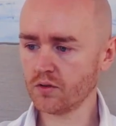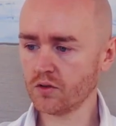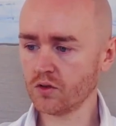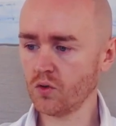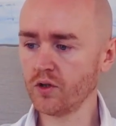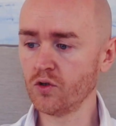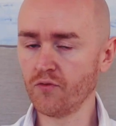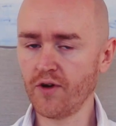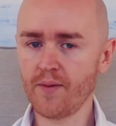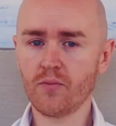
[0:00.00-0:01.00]
So in
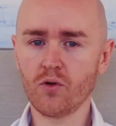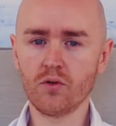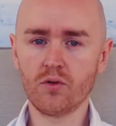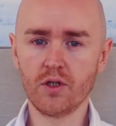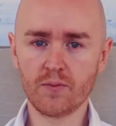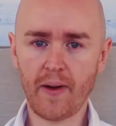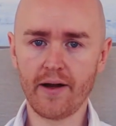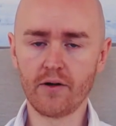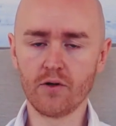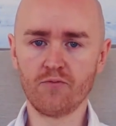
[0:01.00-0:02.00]
November, this
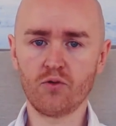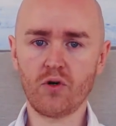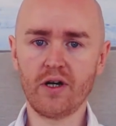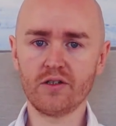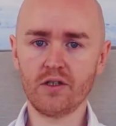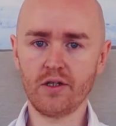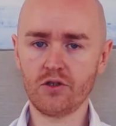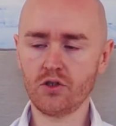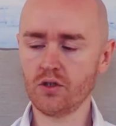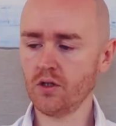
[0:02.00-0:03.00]
pattern of
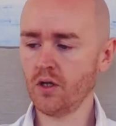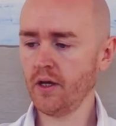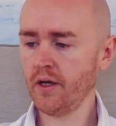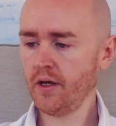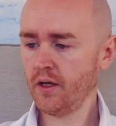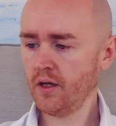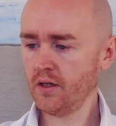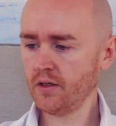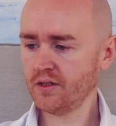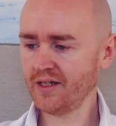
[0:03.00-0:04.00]
procrastination
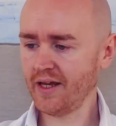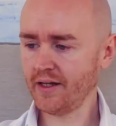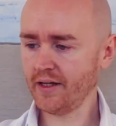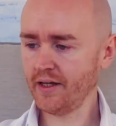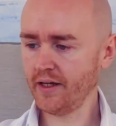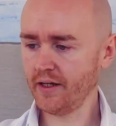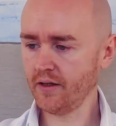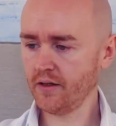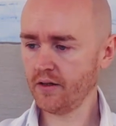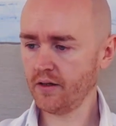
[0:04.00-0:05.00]
set in.